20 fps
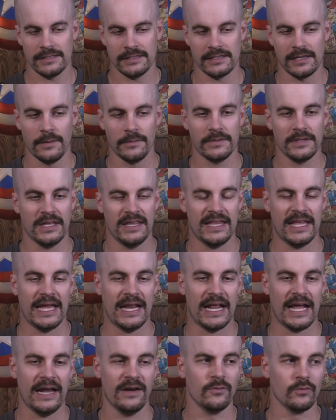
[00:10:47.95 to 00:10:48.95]
something
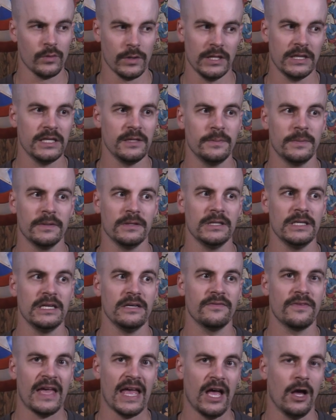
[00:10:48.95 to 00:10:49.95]
that I really
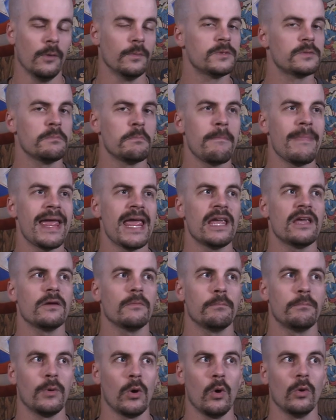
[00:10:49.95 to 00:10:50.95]
believe helps make
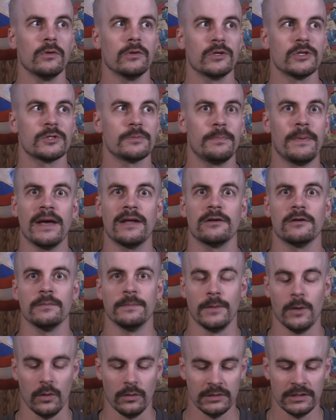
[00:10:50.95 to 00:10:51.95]
bowlers better
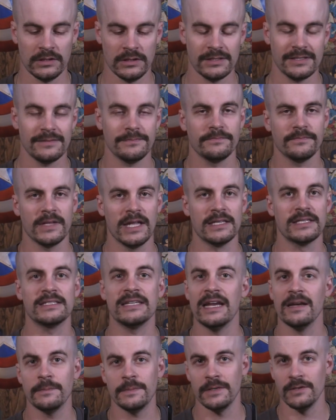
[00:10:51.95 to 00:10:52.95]
bowlers. It's
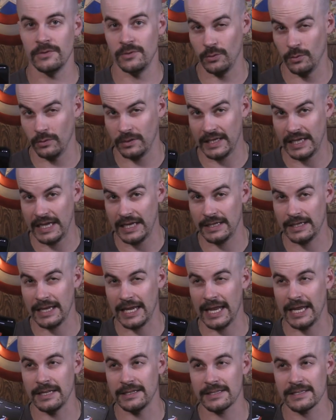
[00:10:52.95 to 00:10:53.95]
10 pin toolkit
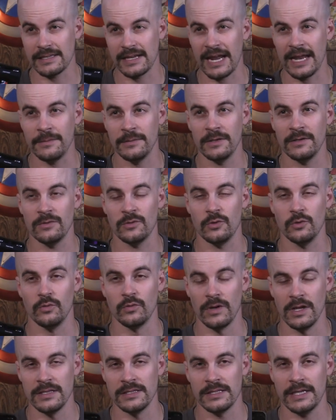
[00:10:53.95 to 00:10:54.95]
and Simon who
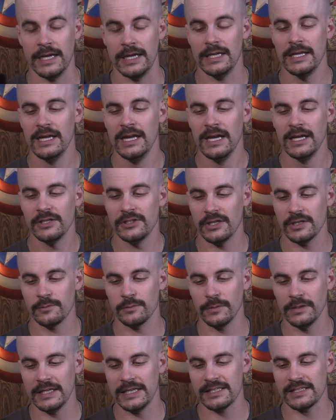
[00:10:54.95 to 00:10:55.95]
runs it
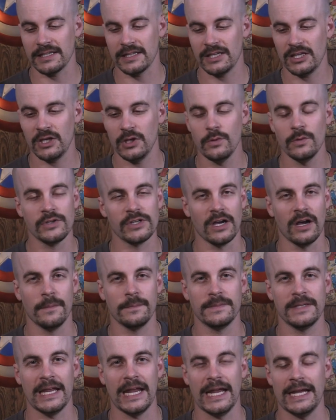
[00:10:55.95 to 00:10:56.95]
just released a huge
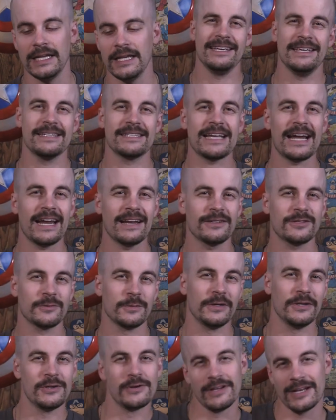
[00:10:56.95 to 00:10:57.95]
update. He's got it
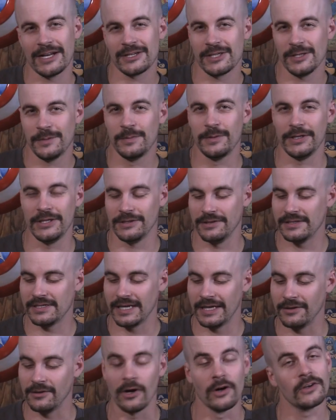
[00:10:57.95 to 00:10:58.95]
to where you can actually put your
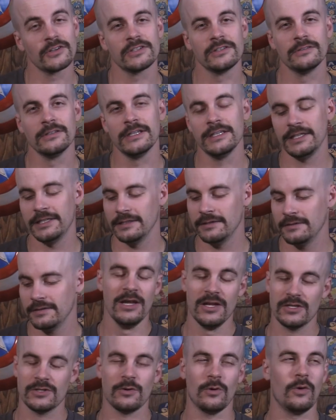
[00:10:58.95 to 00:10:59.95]
entire arsenal in here.
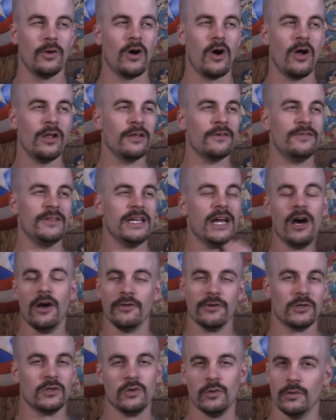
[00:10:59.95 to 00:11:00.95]
So all of the
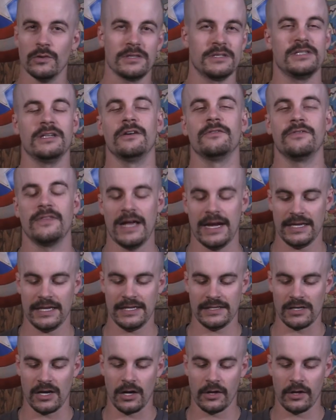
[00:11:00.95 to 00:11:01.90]
other cool stuff that he's